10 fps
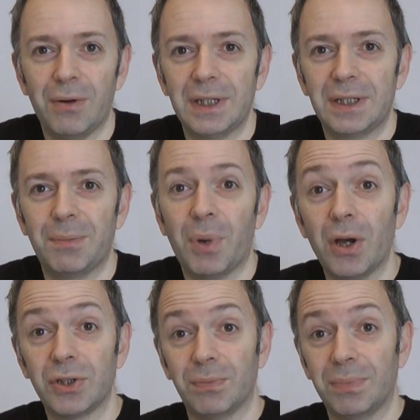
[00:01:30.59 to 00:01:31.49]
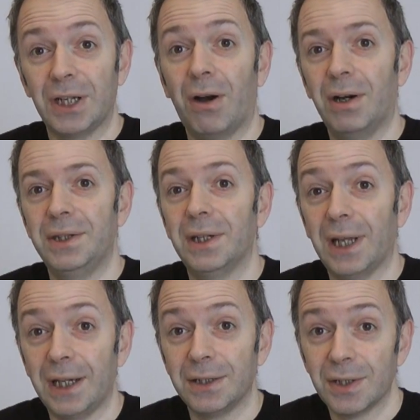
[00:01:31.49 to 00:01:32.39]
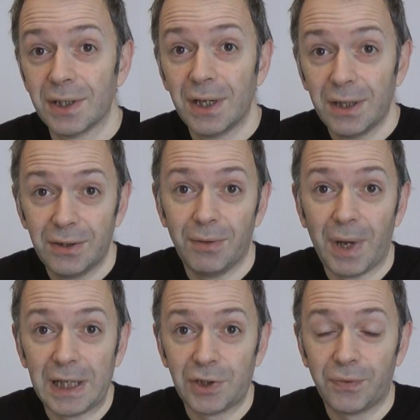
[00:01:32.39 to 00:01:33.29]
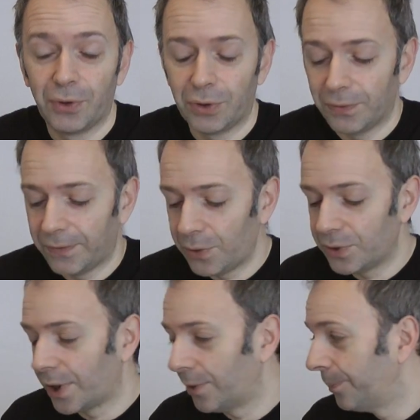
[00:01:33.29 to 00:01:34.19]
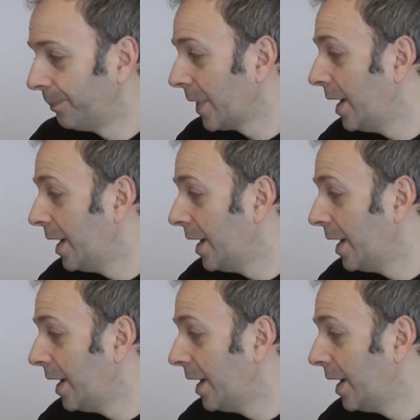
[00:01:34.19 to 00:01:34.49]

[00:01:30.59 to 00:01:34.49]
It's the person behind the lens that makes for a good photo.